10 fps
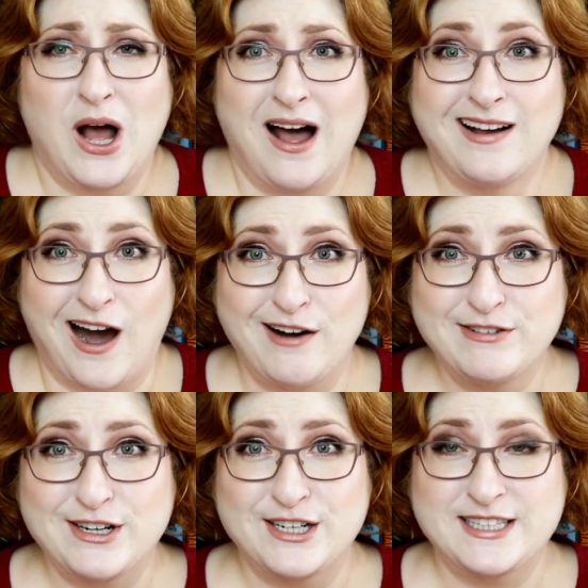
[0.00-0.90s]
a
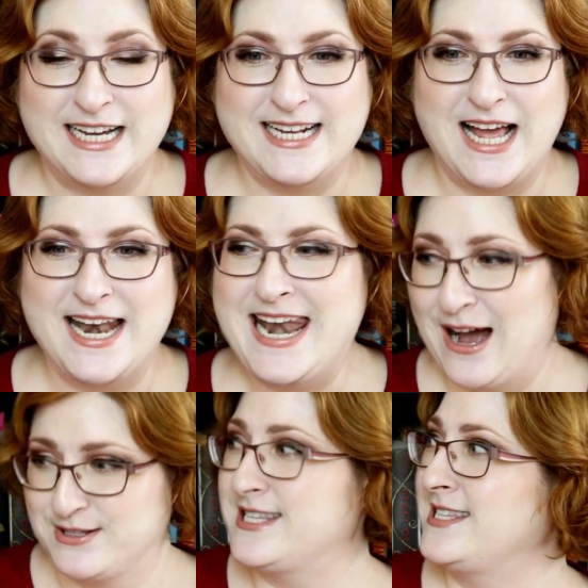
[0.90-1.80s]
cover that
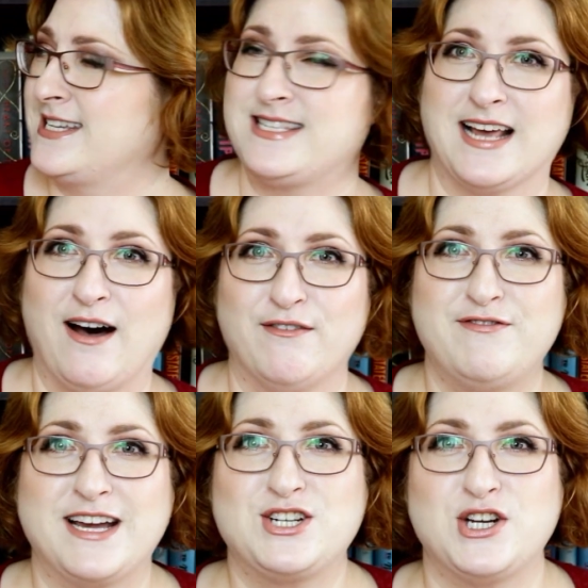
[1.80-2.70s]
announces itself,
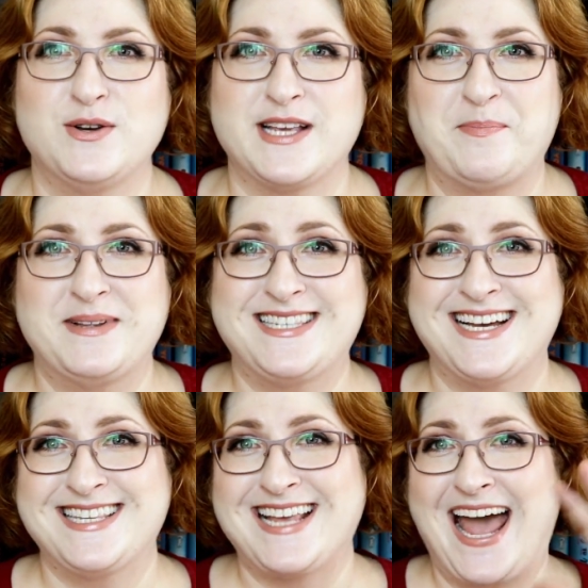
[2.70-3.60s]
that shows up and
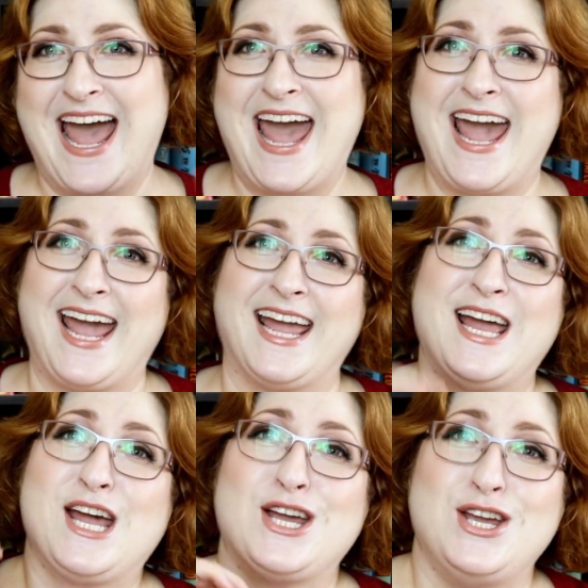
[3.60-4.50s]
says, hey,
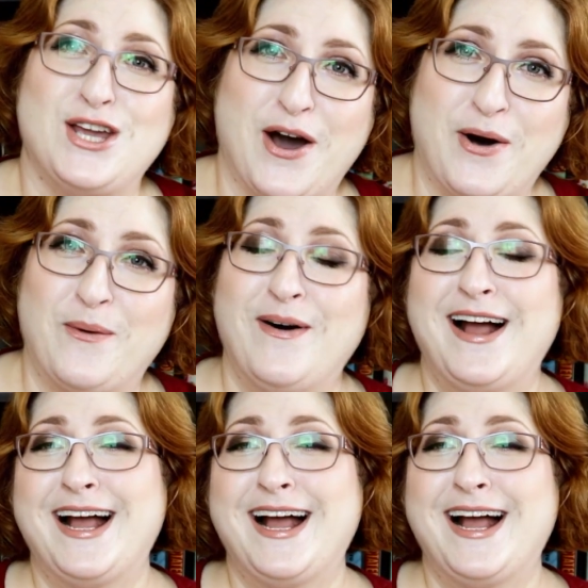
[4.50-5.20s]
yo,